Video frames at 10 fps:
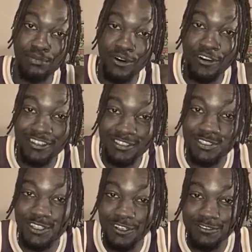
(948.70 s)
the boring
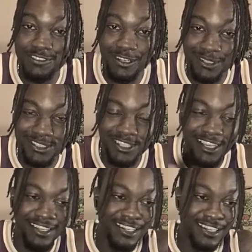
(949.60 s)
stuff, so to
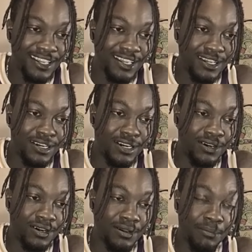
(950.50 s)
say.
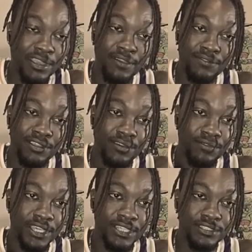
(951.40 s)
Uh I'm heavily
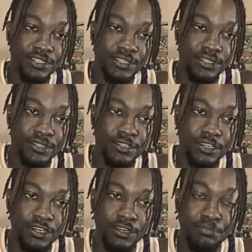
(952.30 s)
invested in
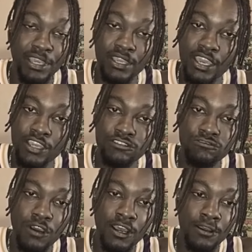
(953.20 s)
uh
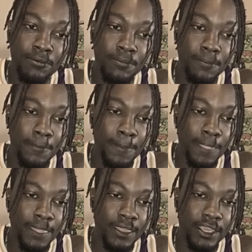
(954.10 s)
PancakeSwap
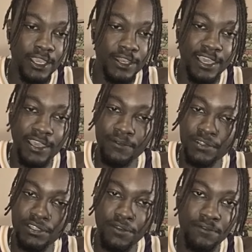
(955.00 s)
and
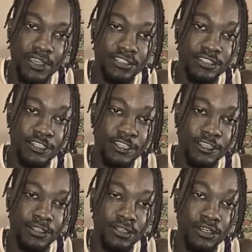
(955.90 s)
heavily invested
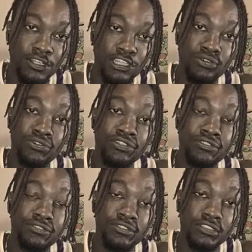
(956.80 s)
in uh Luna,